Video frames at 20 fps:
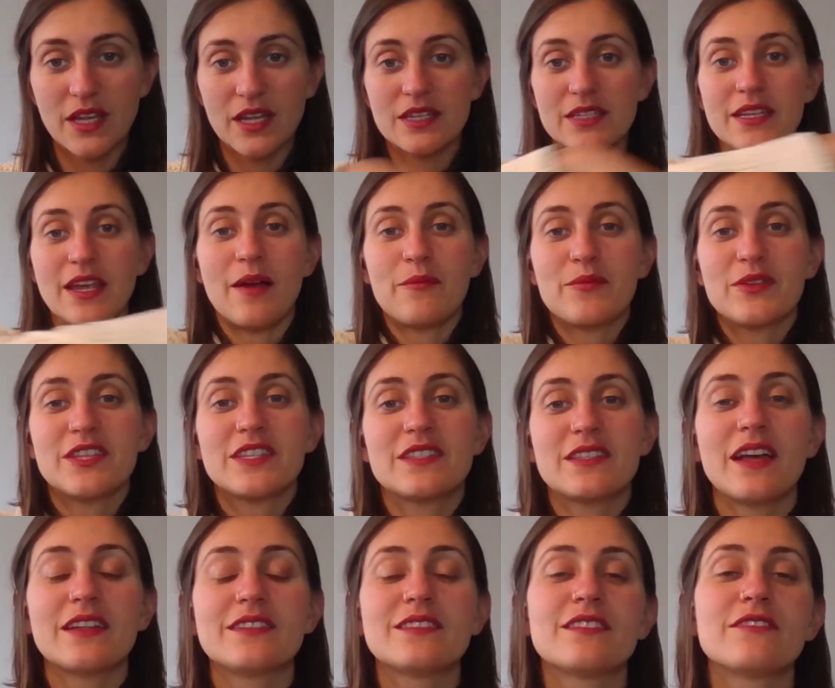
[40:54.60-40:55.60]
Tapping the
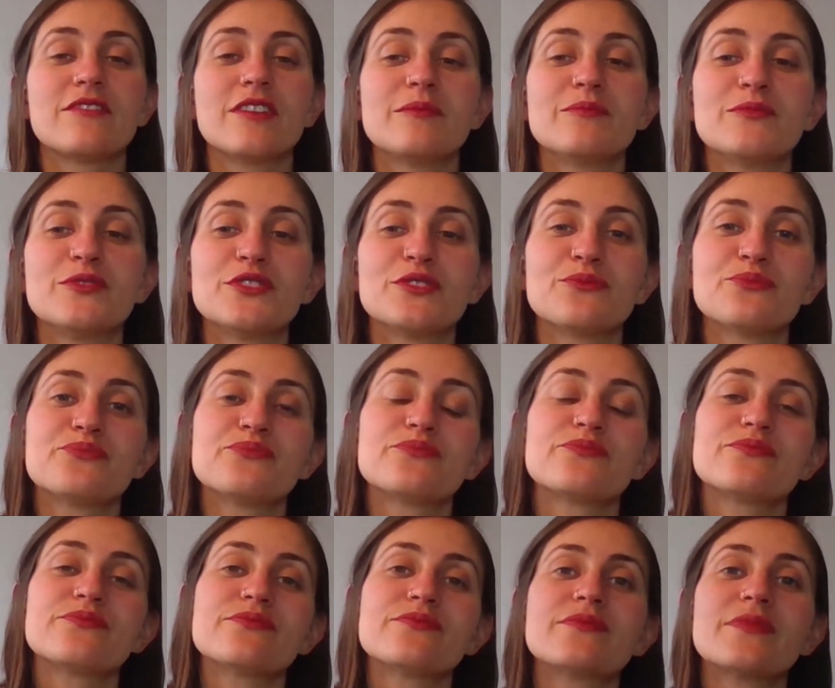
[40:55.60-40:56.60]
sides of the ribs.
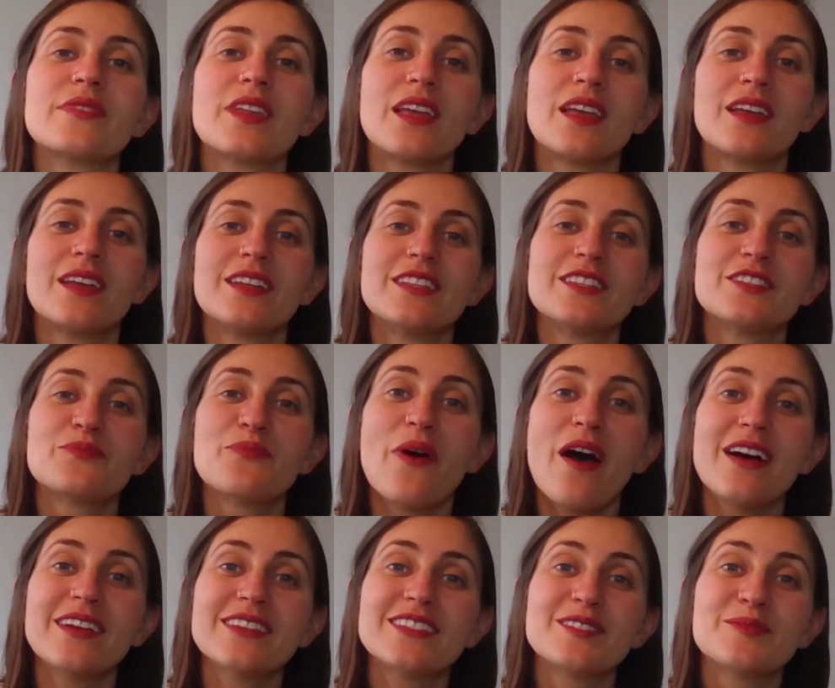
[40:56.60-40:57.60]
It's
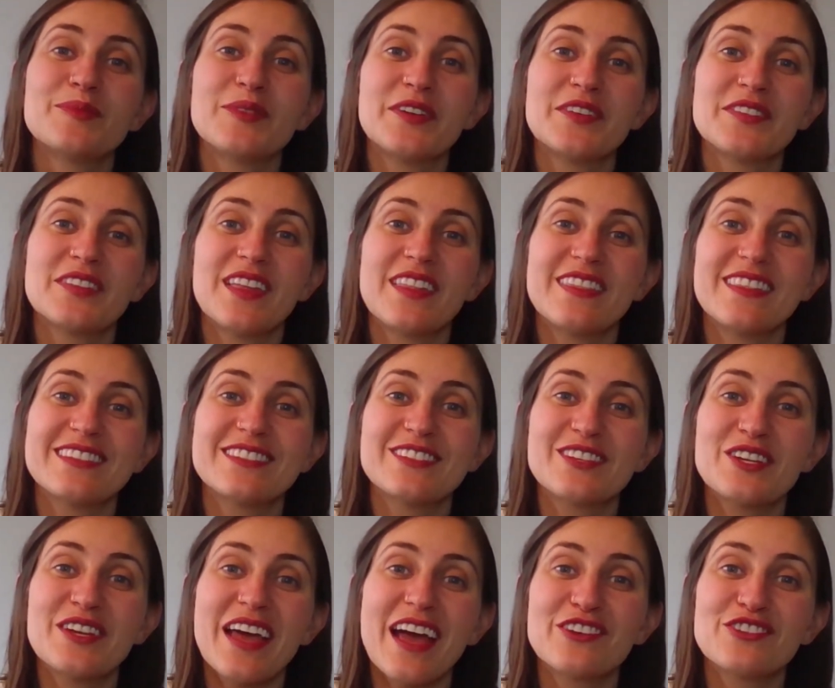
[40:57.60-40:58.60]
possible that this could
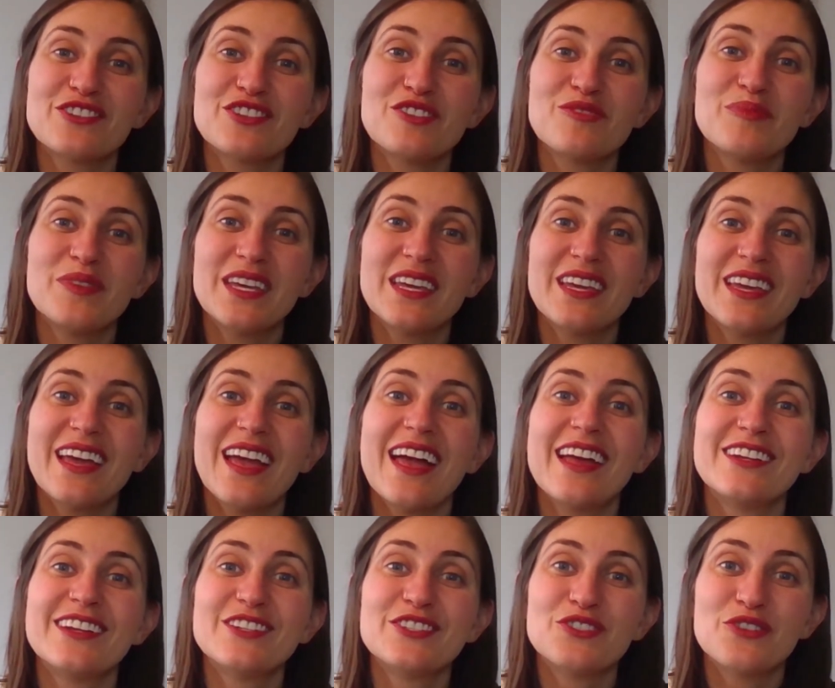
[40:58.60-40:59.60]
actually be an
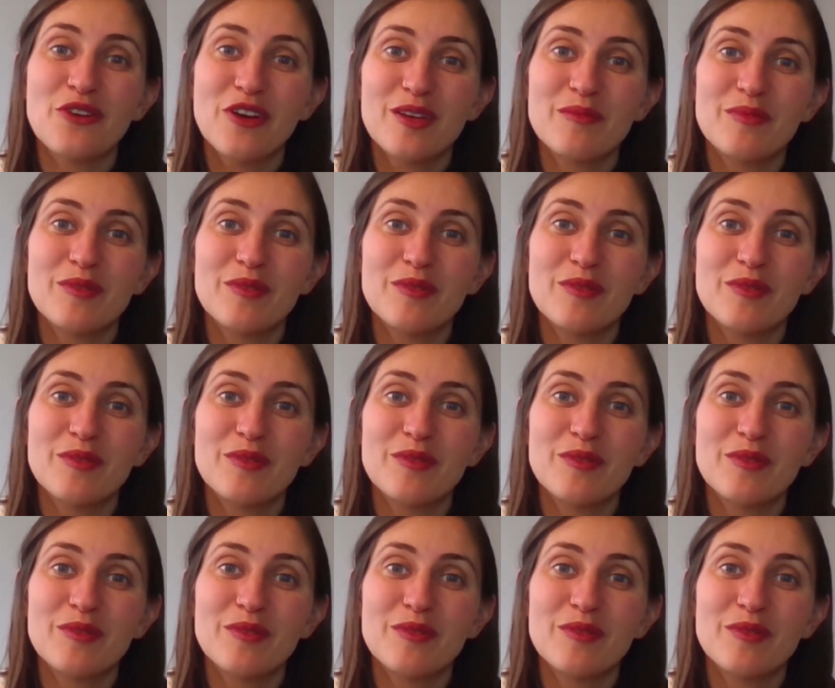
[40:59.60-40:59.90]
enjoyable